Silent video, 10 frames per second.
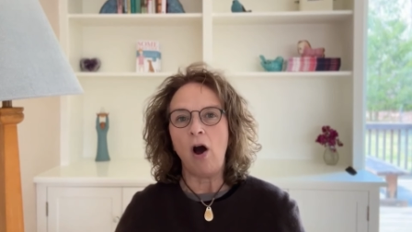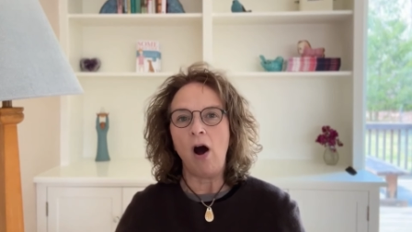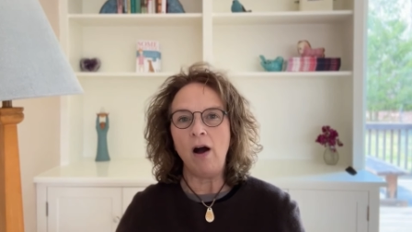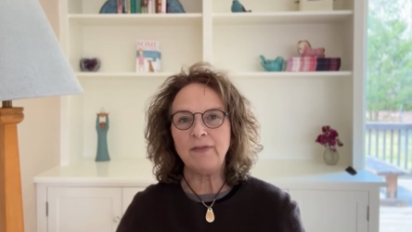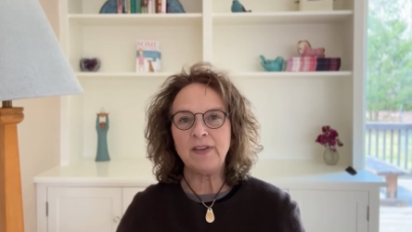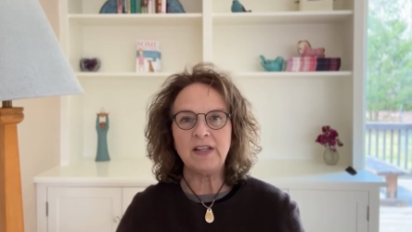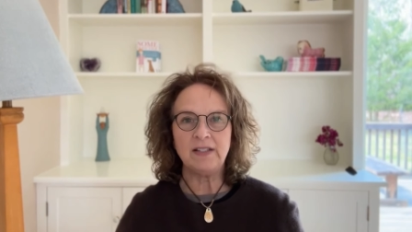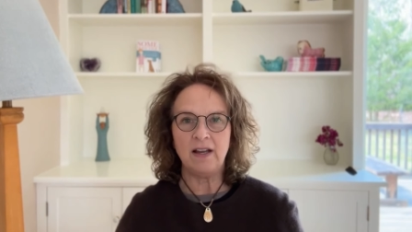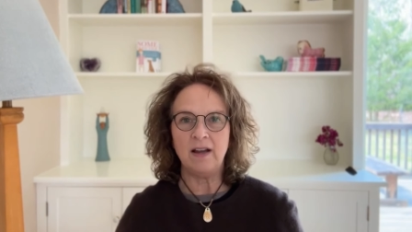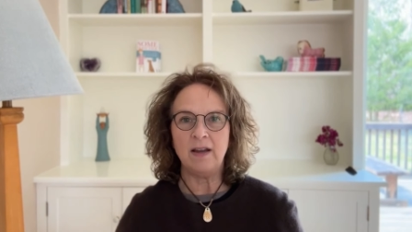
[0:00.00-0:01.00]

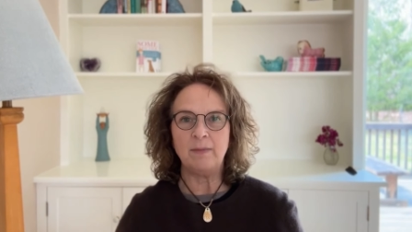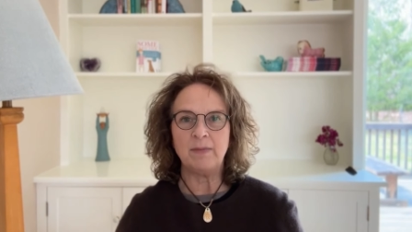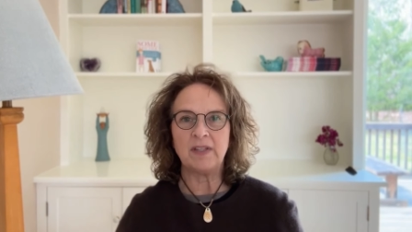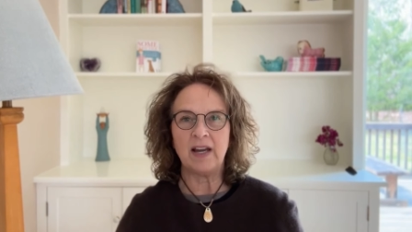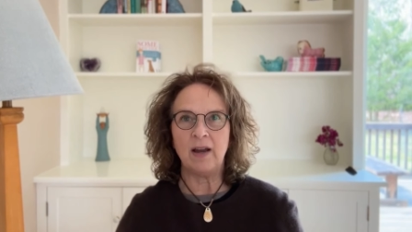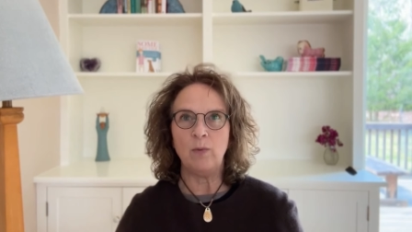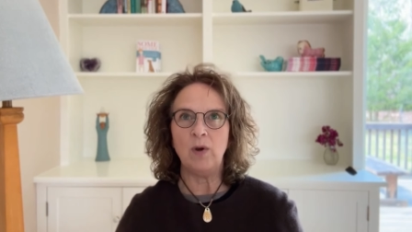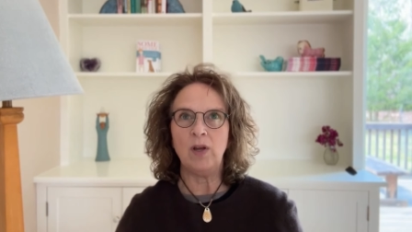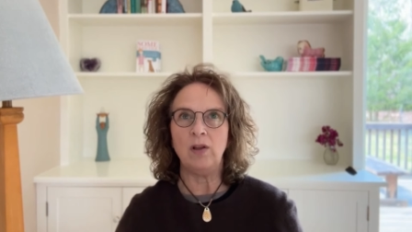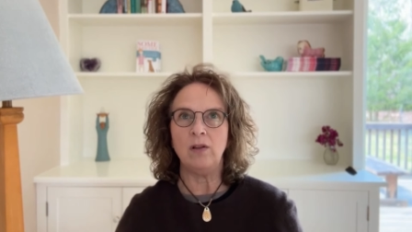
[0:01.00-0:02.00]
Oftentimes I
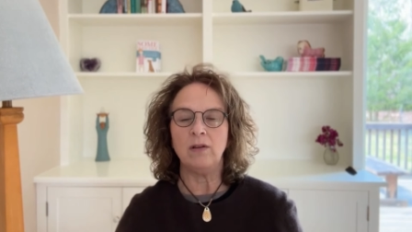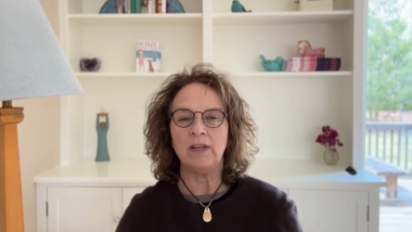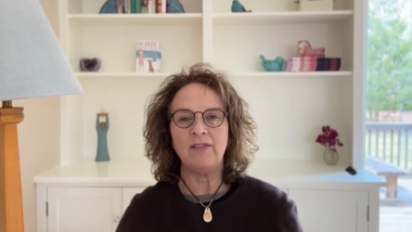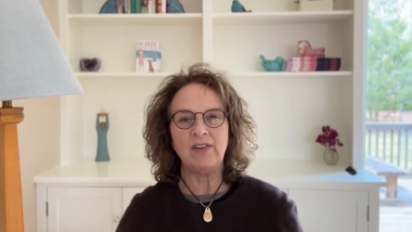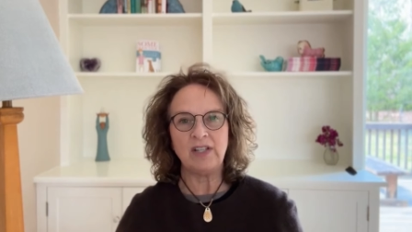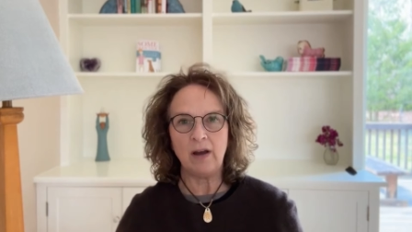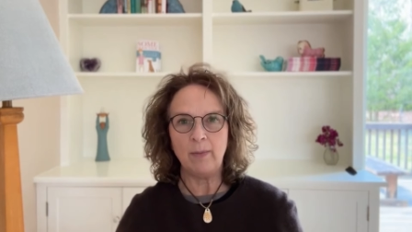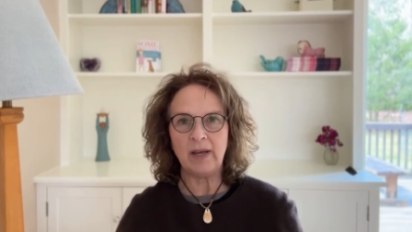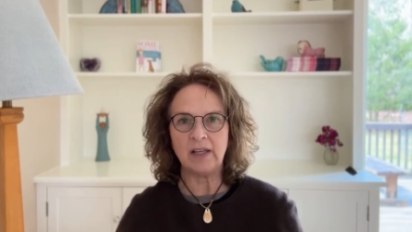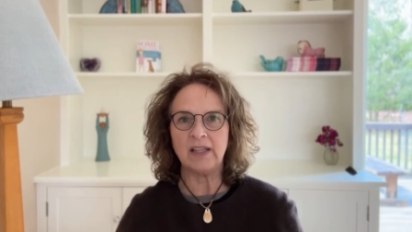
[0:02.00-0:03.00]
will give a
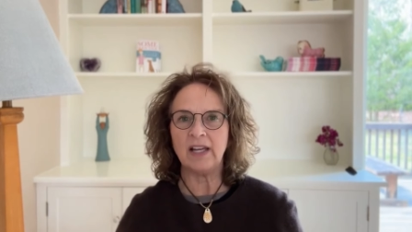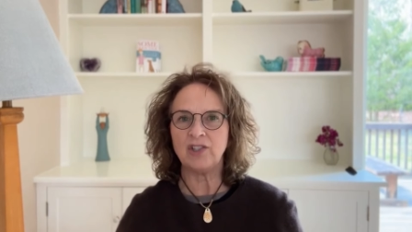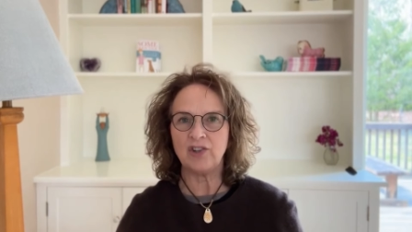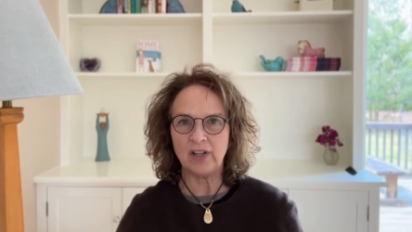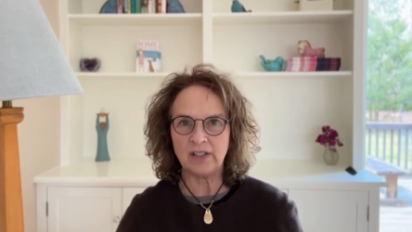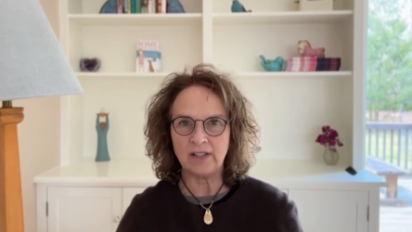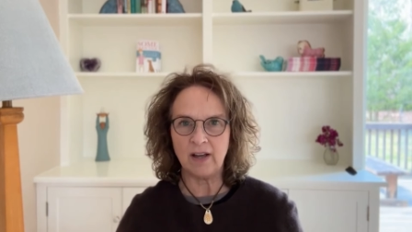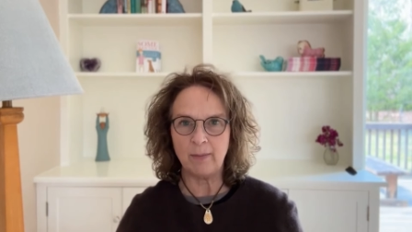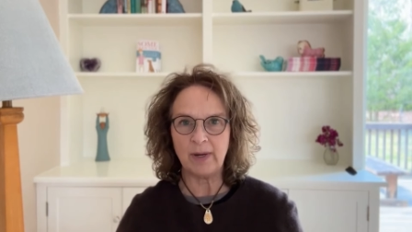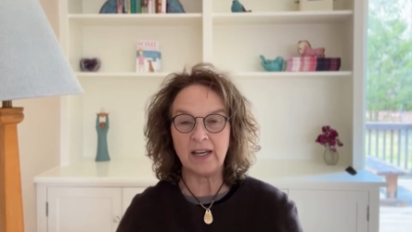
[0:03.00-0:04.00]
topic, lecture on the
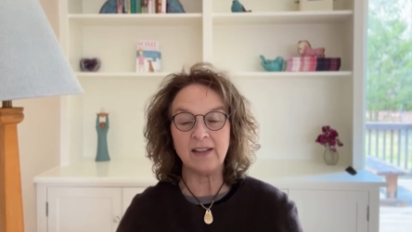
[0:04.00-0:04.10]
topic,